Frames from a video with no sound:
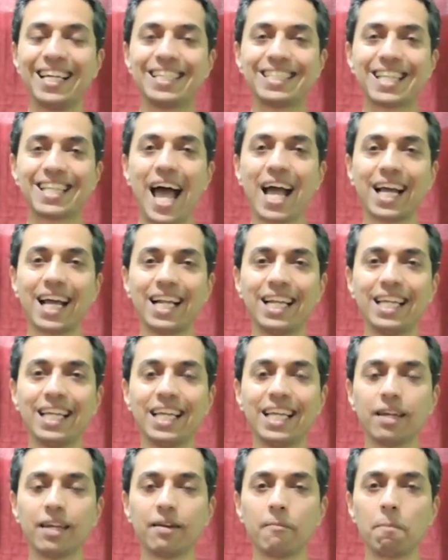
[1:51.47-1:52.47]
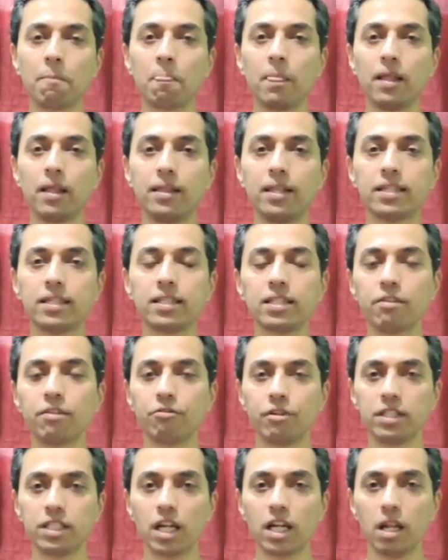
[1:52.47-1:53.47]
Exactly. This is a
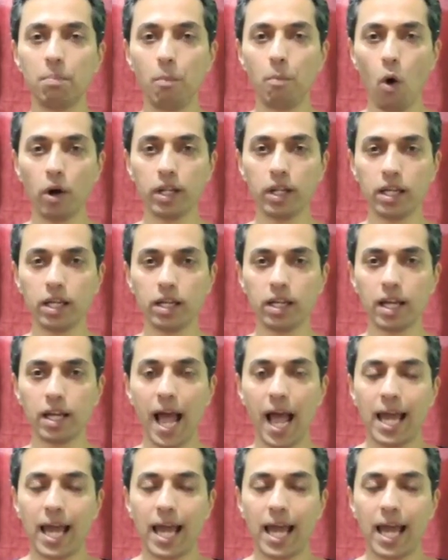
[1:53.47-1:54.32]
physical body